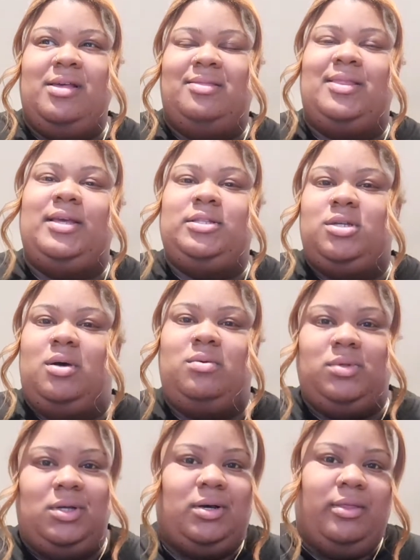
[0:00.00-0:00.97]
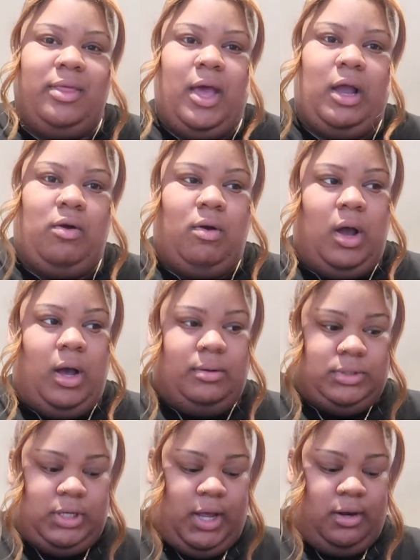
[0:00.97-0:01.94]
they don't look that
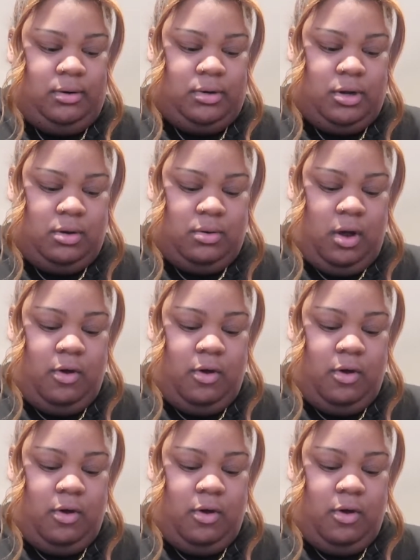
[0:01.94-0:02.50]
cropped. And I don't know,